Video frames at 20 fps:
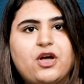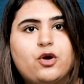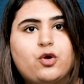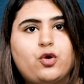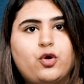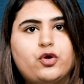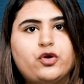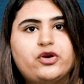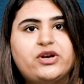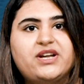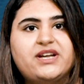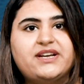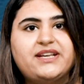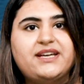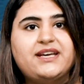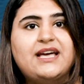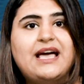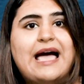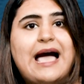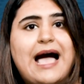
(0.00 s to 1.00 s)

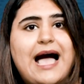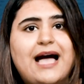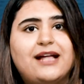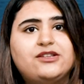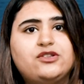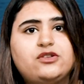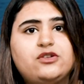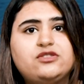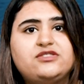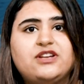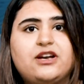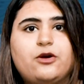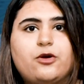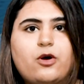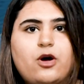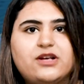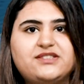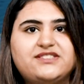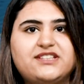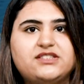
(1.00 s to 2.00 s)
Coronary
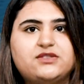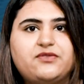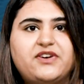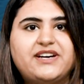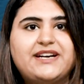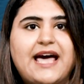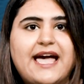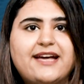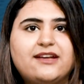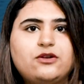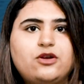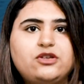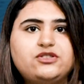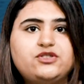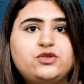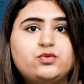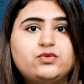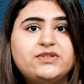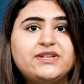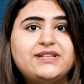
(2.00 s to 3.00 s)
atherosclerosis were
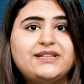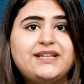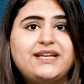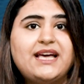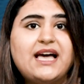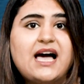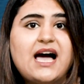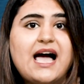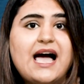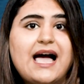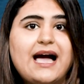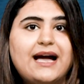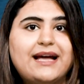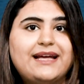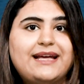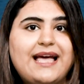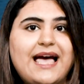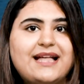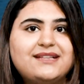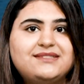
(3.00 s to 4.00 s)
diagnosed using the
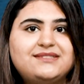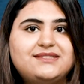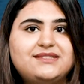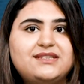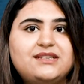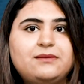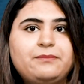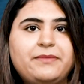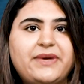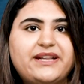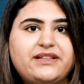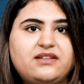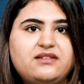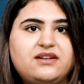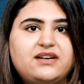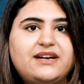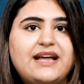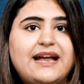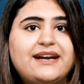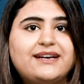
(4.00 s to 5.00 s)
Agatston
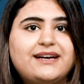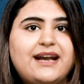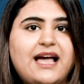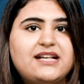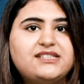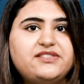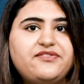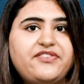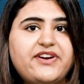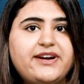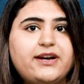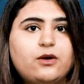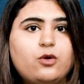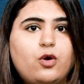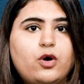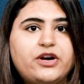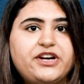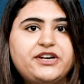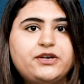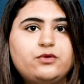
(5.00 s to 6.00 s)
method and classified
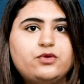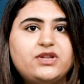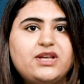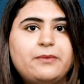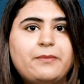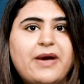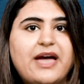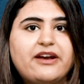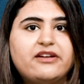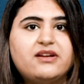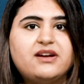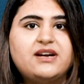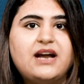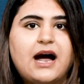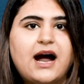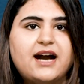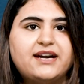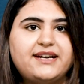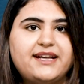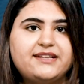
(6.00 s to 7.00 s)
according to the American
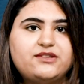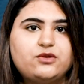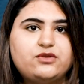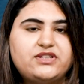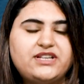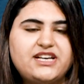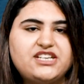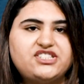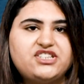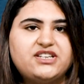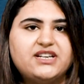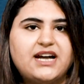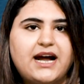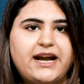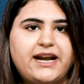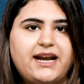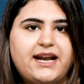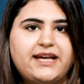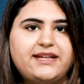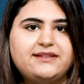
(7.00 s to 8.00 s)
Heart Association
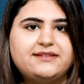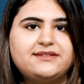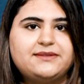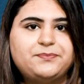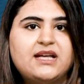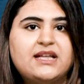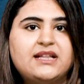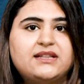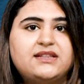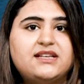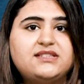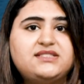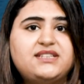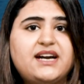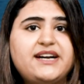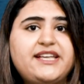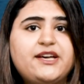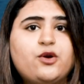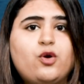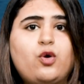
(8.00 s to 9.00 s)
guidelines. The
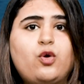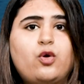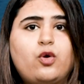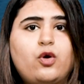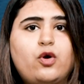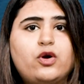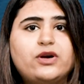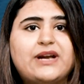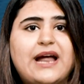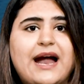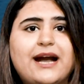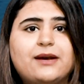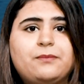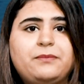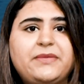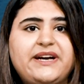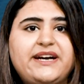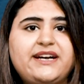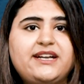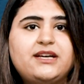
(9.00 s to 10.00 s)
study cohort had
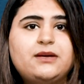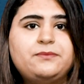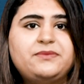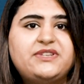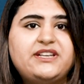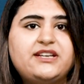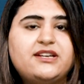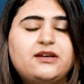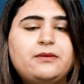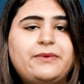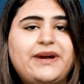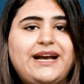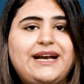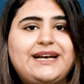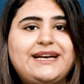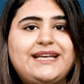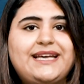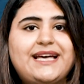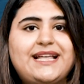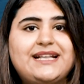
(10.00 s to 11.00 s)
medium serum
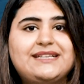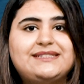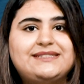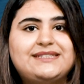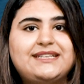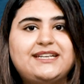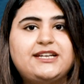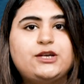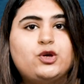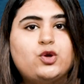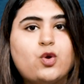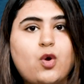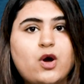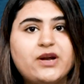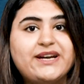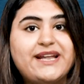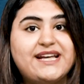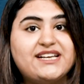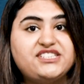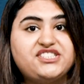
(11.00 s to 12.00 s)
LDL-C,
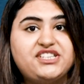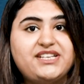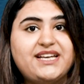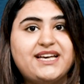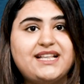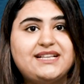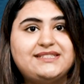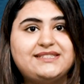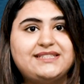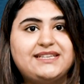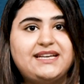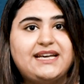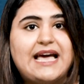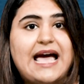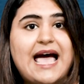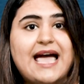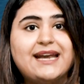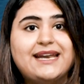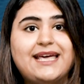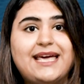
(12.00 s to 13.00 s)
non-HDL-C,
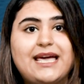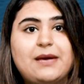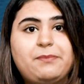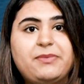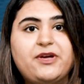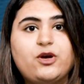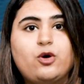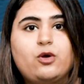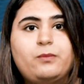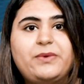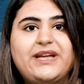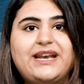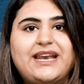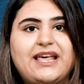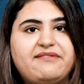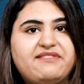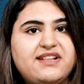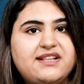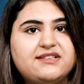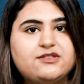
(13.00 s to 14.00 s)
and apoB
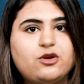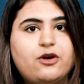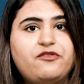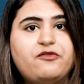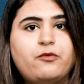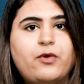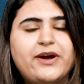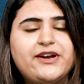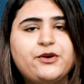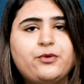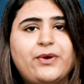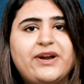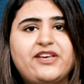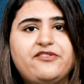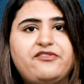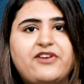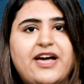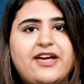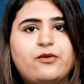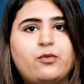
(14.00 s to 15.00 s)
levels of
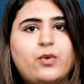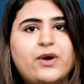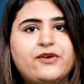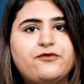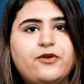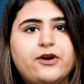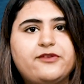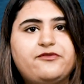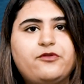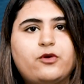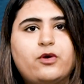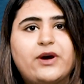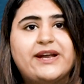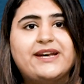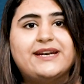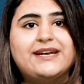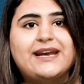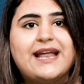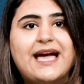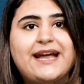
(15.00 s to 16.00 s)
125, 144,
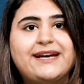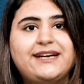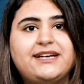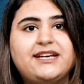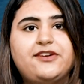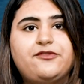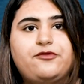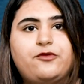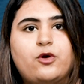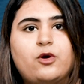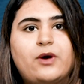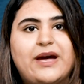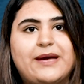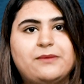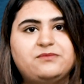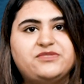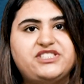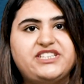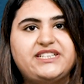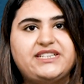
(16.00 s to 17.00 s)
and 94
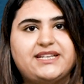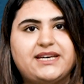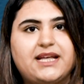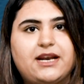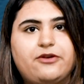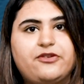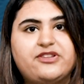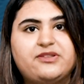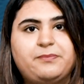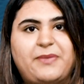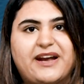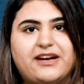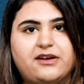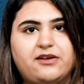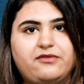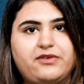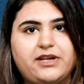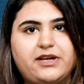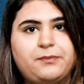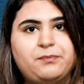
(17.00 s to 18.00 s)
mg/dL,
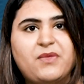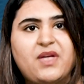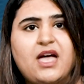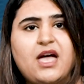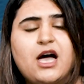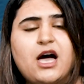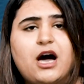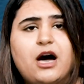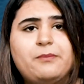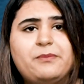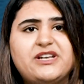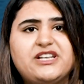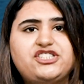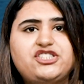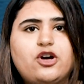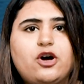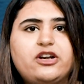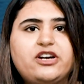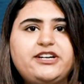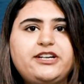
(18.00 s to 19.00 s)
respectively. A
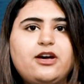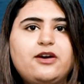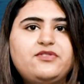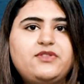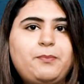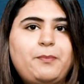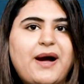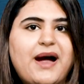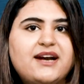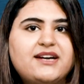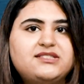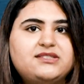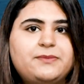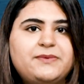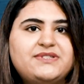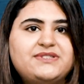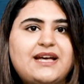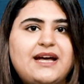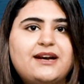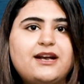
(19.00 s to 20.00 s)
majority of the
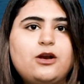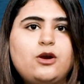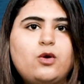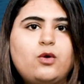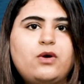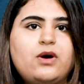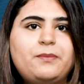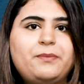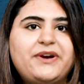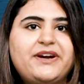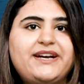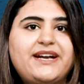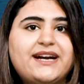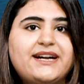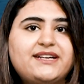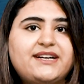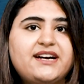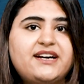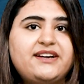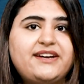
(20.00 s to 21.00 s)
participants had a lower
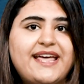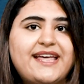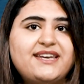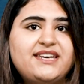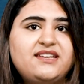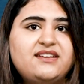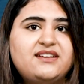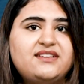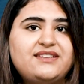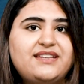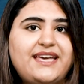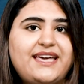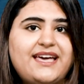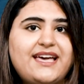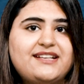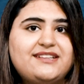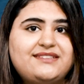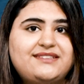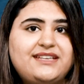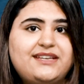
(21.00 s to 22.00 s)
predicted 10-year
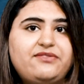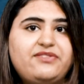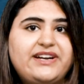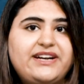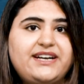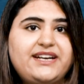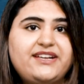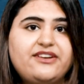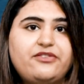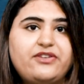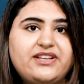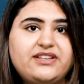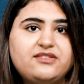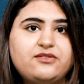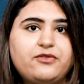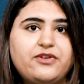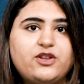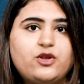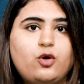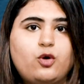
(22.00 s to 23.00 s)
ASCVD
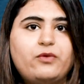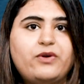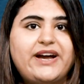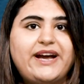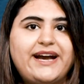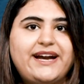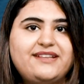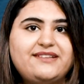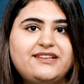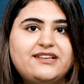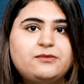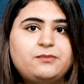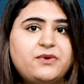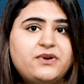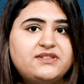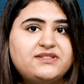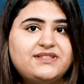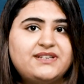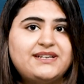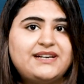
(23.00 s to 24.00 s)
risk, with over
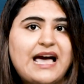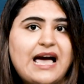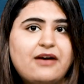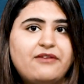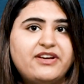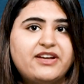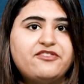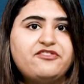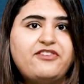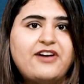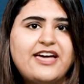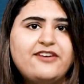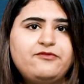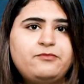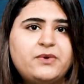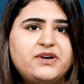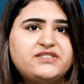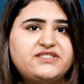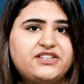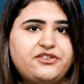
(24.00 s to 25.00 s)
86% having
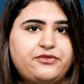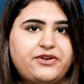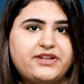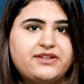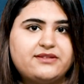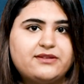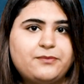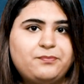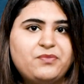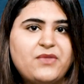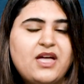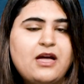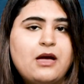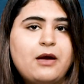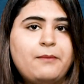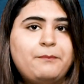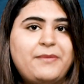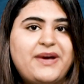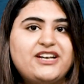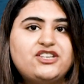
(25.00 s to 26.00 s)
5% risk.
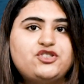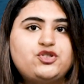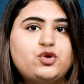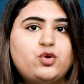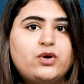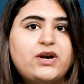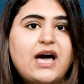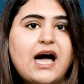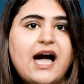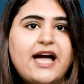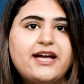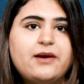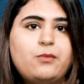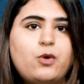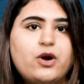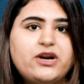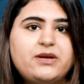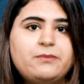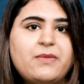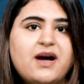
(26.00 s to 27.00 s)
Men showed a higher
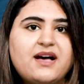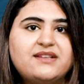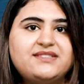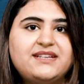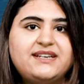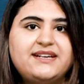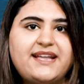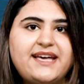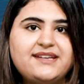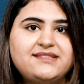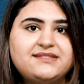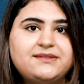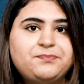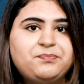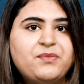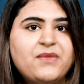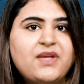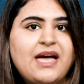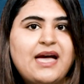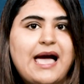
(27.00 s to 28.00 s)
body mass
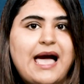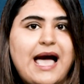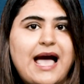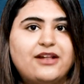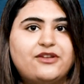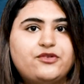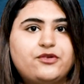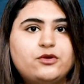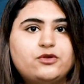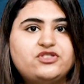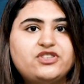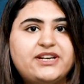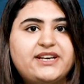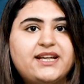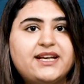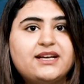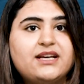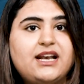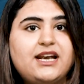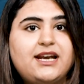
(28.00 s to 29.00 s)
index,
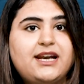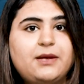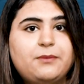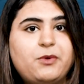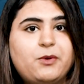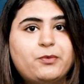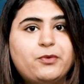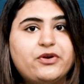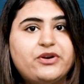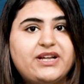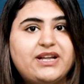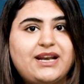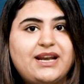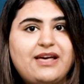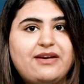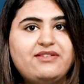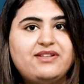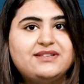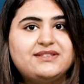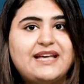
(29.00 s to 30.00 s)
atherogenic lipoprotein
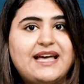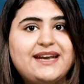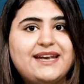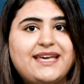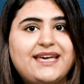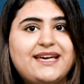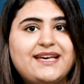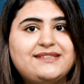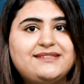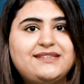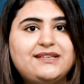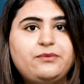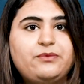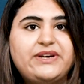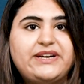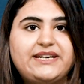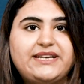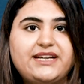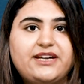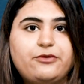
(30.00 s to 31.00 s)
levels, and
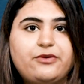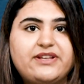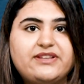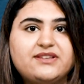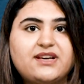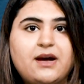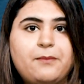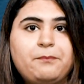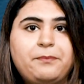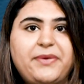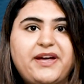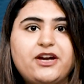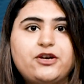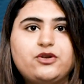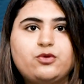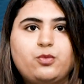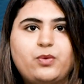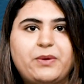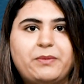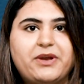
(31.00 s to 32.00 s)
ASCVD risk
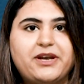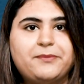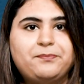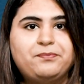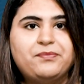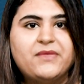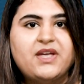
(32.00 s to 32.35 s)
compared to women.